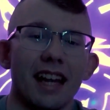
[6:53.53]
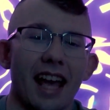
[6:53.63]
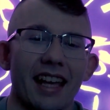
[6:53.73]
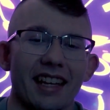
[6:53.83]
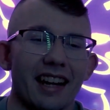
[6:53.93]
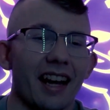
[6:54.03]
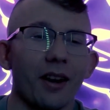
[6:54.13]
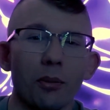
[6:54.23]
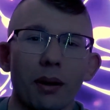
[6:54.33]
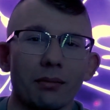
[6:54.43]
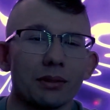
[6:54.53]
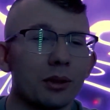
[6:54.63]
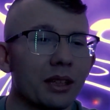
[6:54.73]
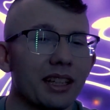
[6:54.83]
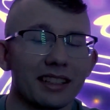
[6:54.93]
And I hope I'm
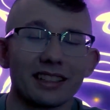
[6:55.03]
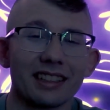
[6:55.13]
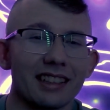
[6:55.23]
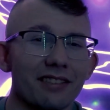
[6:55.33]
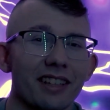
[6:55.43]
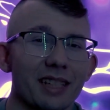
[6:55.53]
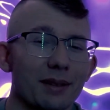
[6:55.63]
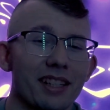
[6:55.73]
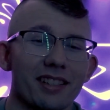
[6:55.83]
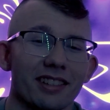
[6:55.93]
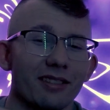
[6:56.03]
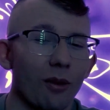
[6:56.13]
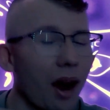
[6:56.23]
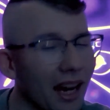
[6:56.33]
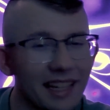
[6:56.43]
doing a good enough explanation on
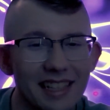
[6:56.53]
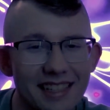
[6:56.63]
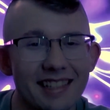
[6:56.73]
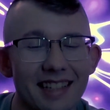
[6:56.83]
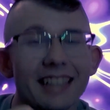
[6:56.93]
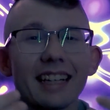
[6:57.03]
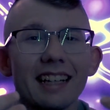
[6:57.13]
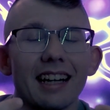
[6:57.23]
why this is like